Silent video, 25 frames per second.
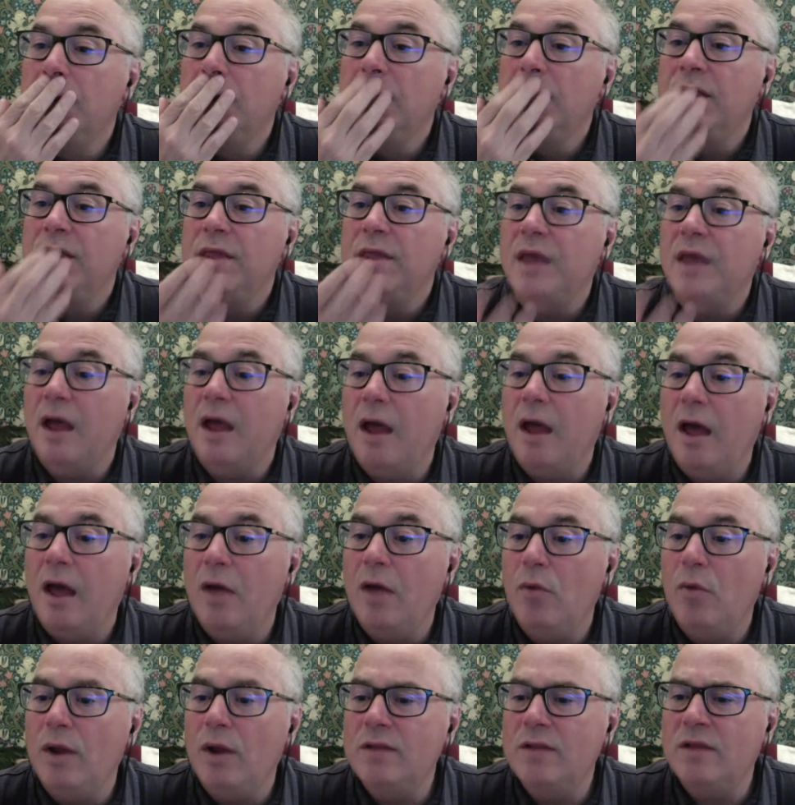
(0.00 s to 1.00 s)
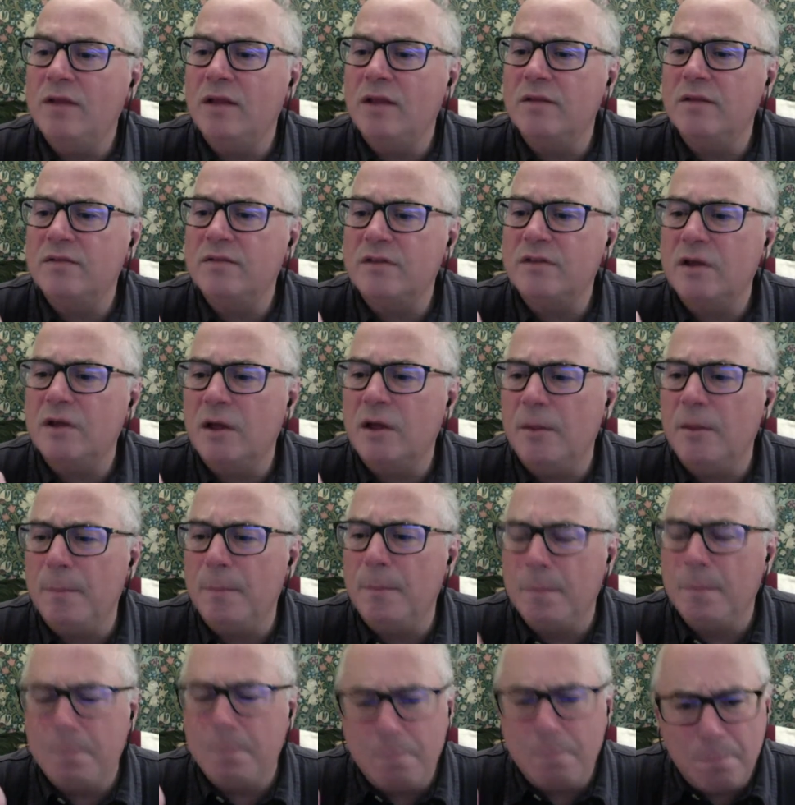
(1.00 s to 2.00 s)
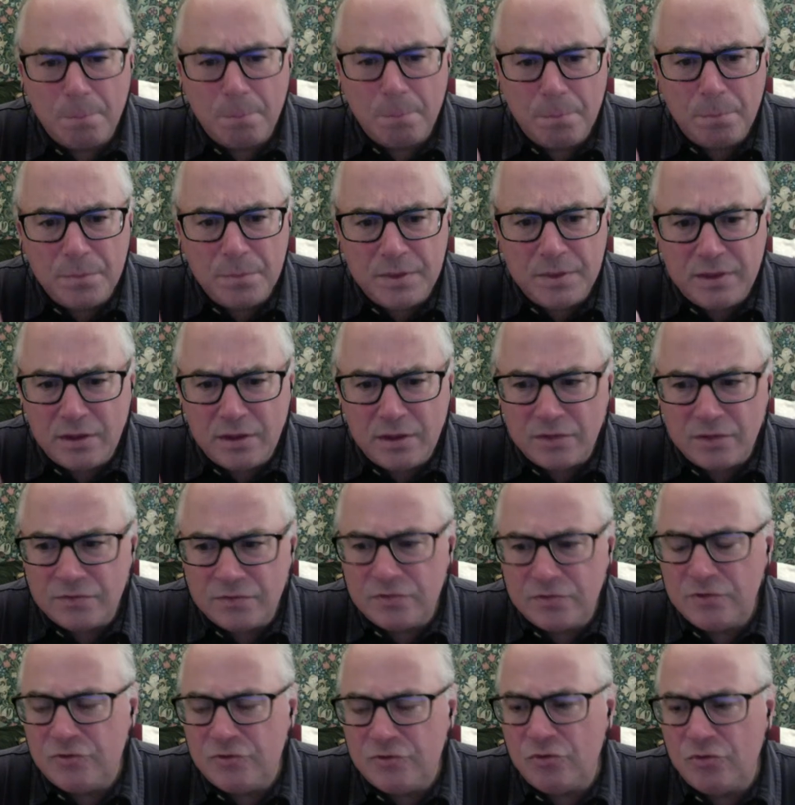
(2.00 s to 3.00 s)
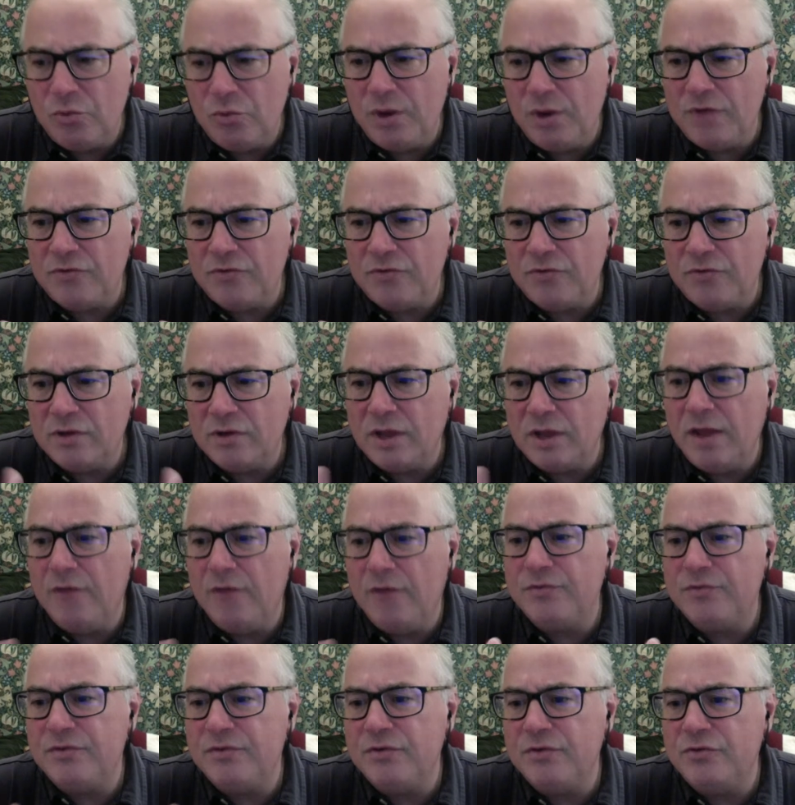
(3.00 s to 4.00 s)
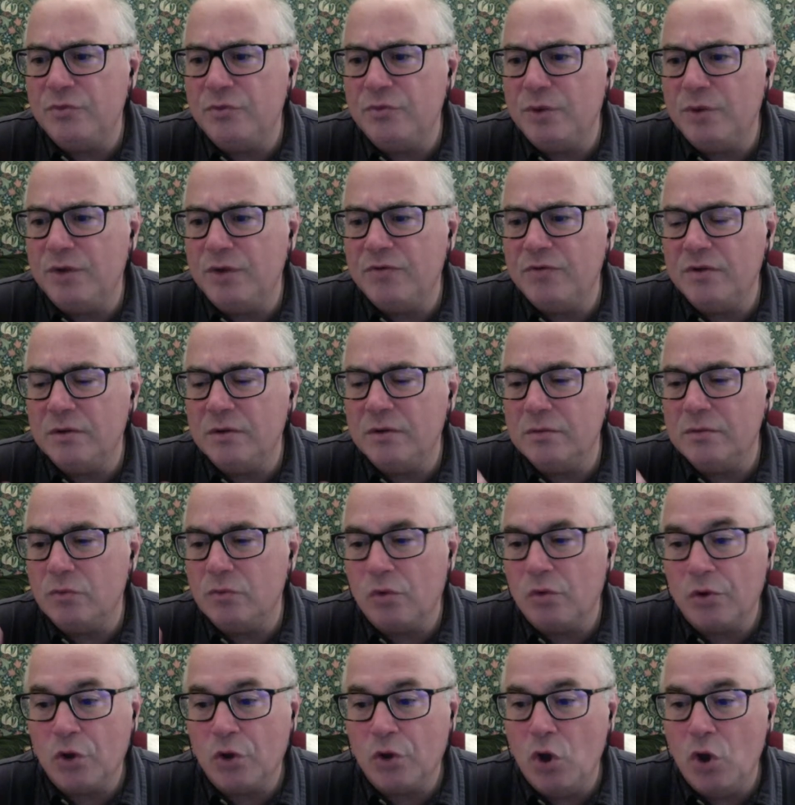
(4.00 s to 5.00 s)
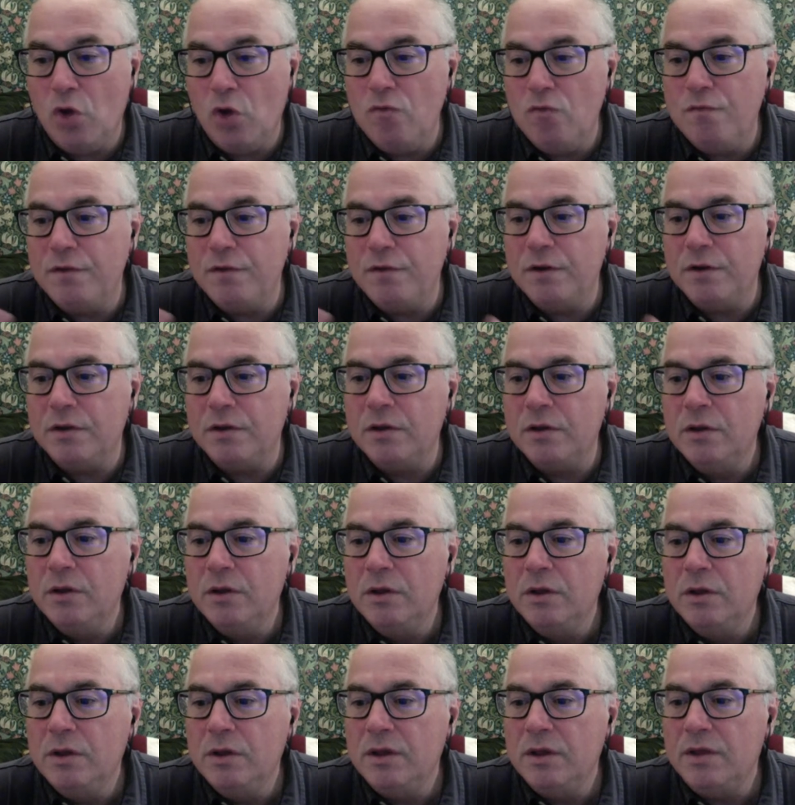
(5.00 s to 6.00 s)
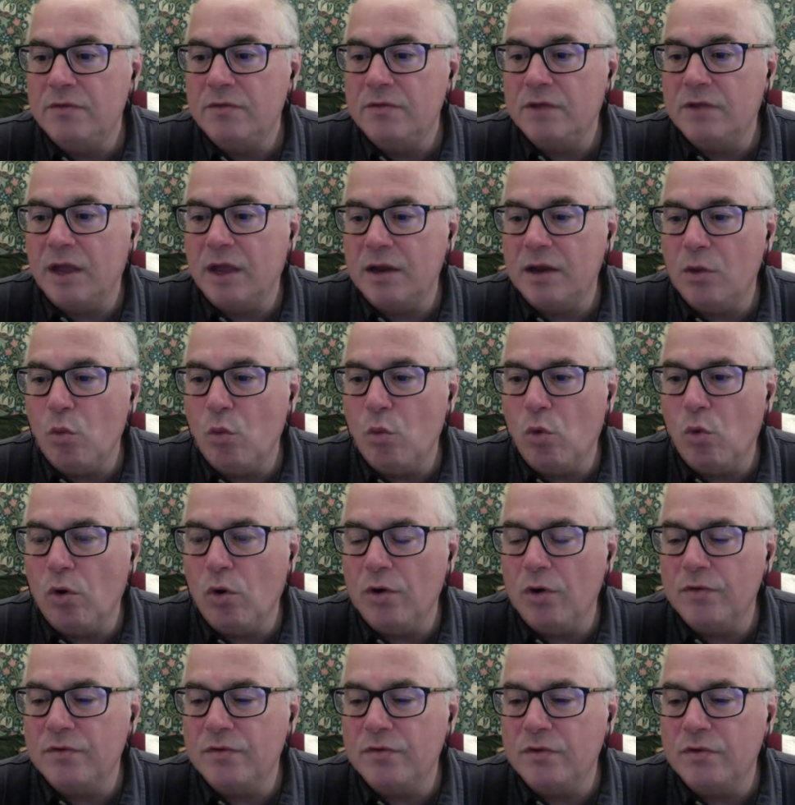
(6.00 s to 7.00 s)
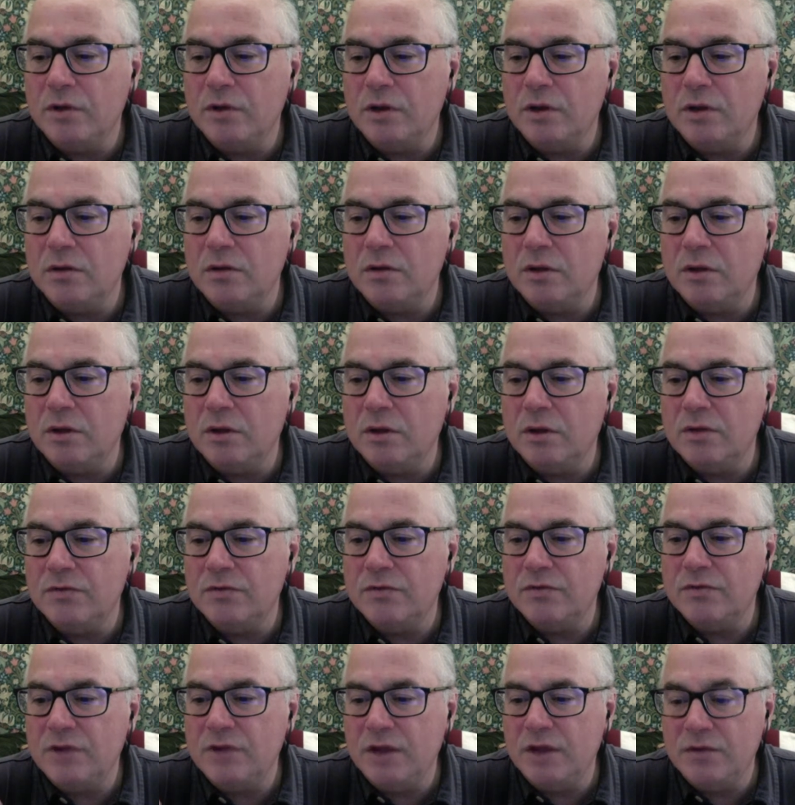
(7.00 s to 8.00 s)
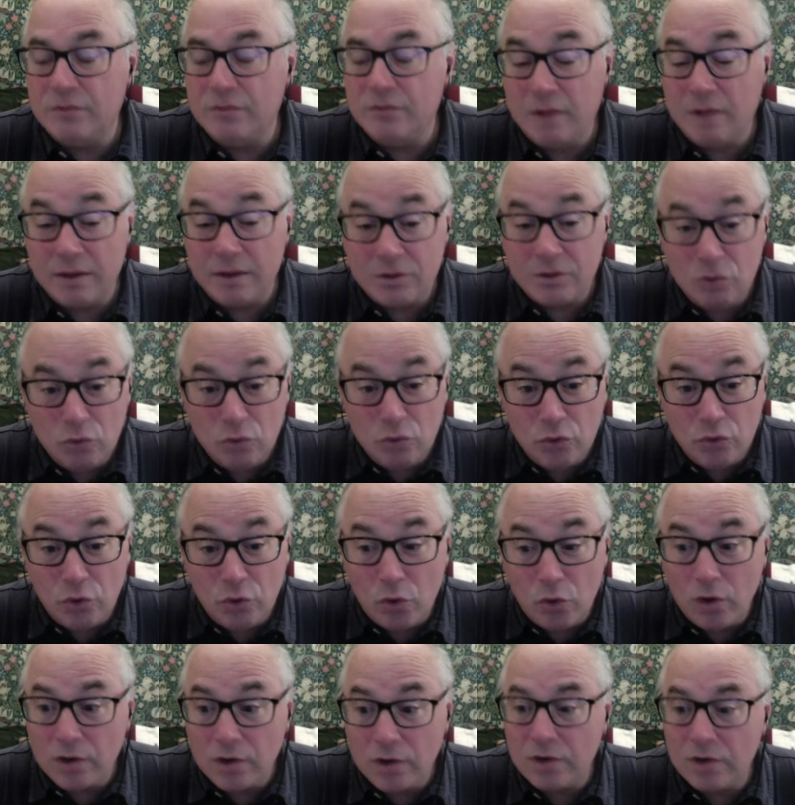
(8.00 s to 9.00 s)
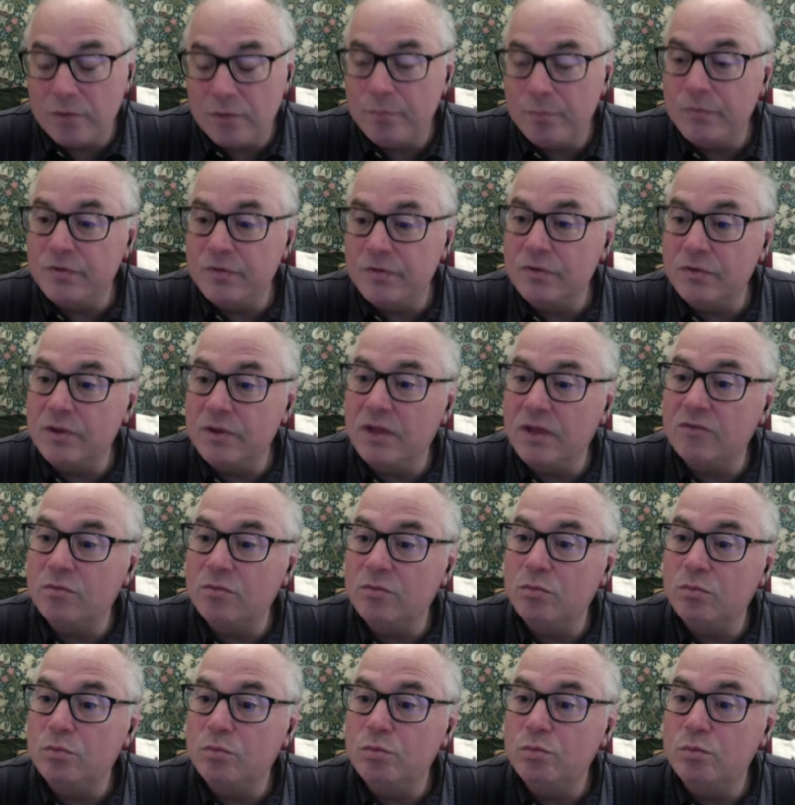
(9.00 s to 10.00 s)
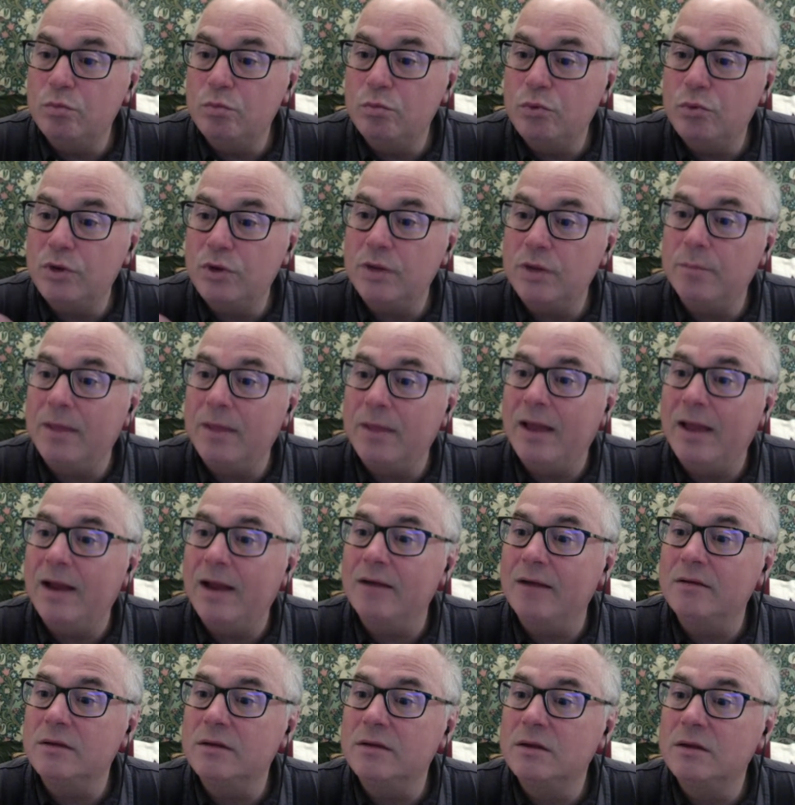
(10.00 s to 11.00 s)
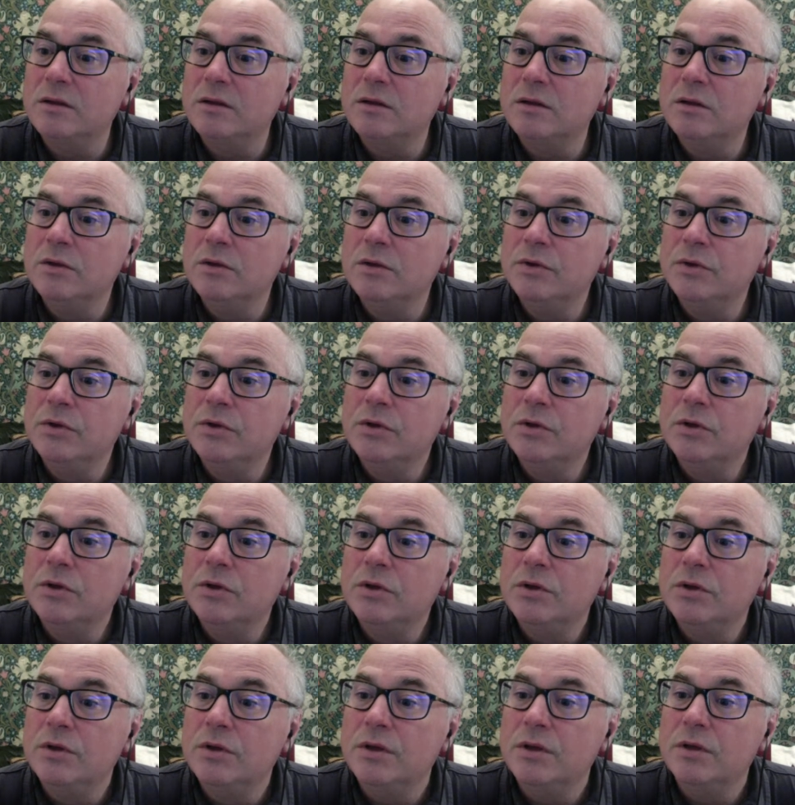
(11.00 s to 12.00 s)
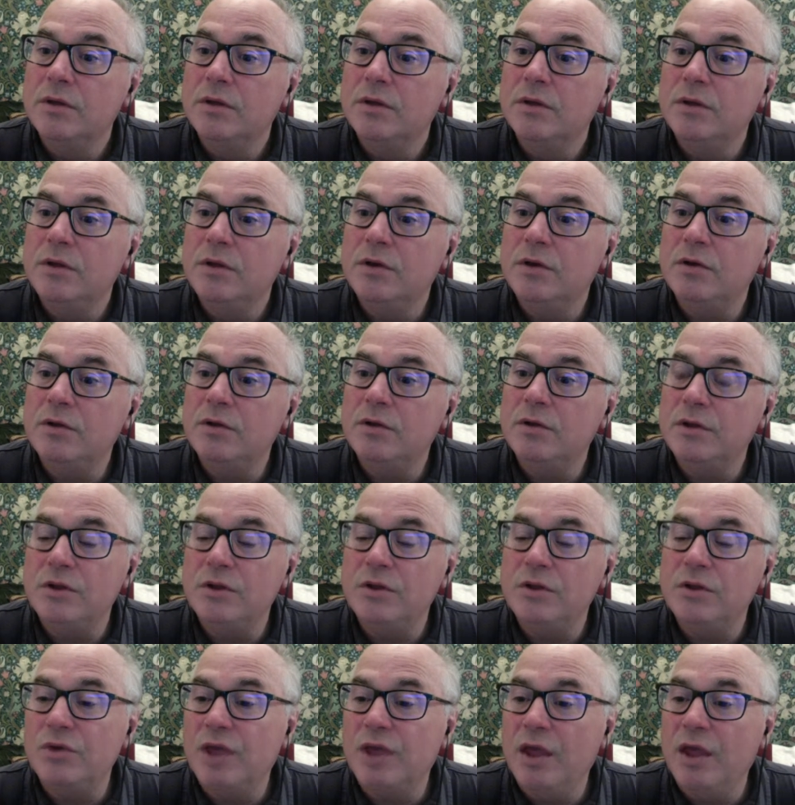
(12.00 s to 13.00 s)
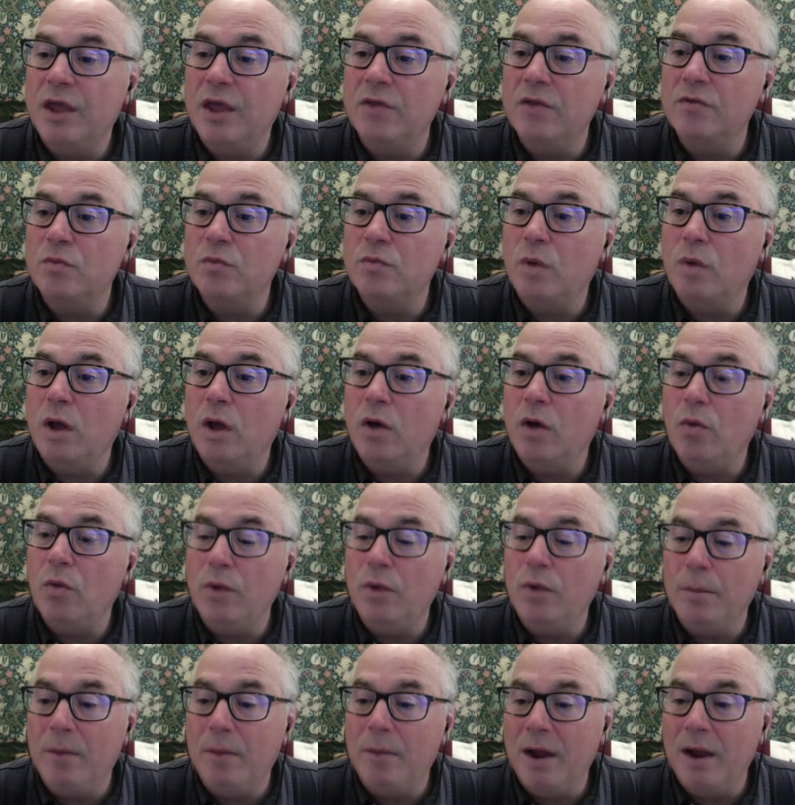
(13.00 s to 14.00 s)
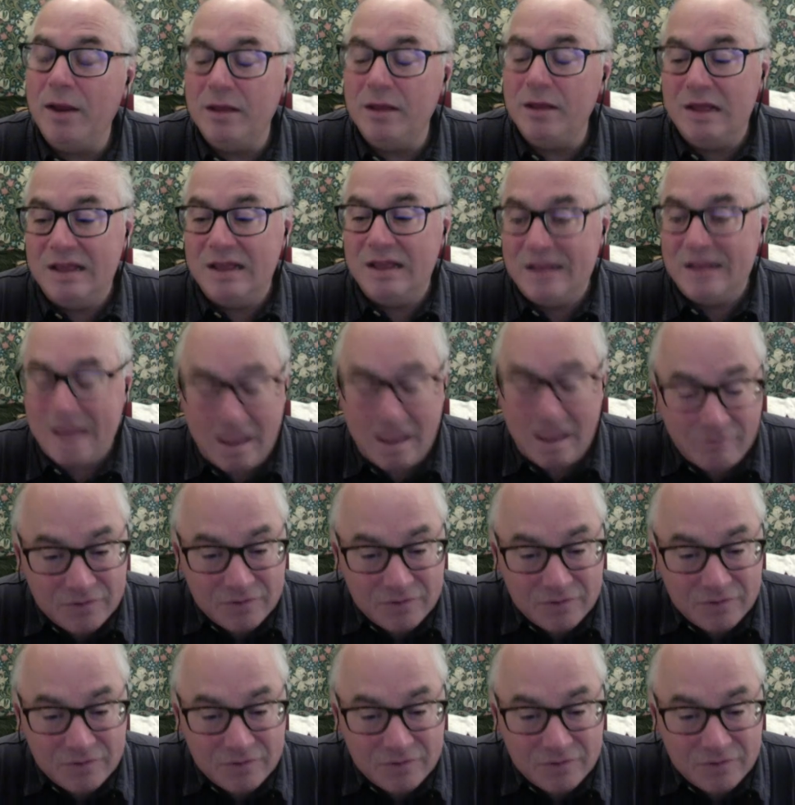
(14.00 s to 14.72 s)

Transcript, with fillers: Yeah, I read that uh, the uh, situation, the health situation or COVID is getting worse in uh, states like New York. So that's pretty bad. Here in the UK as well, we might have to